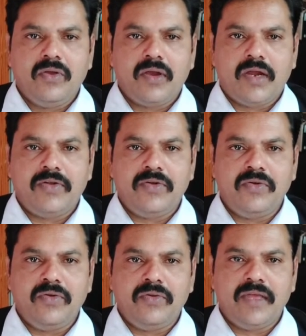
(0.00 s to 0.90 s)

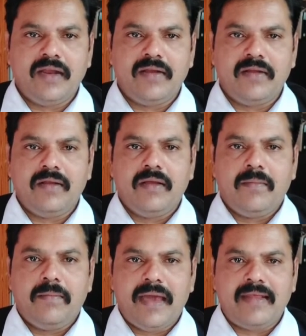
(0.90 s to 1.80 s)
continue their
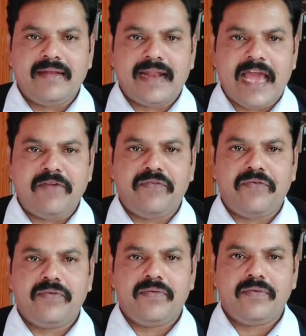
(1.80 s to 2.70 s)
marriage life
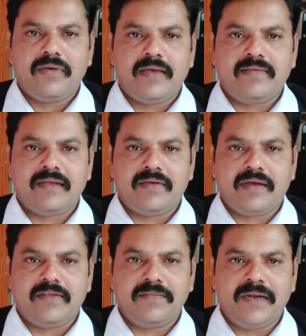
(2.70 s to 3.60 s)
as a
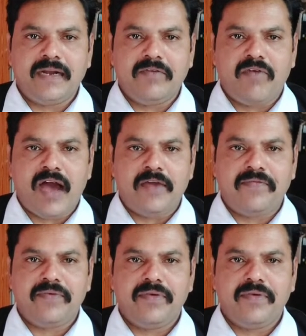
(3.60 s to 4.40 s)
husband and wife.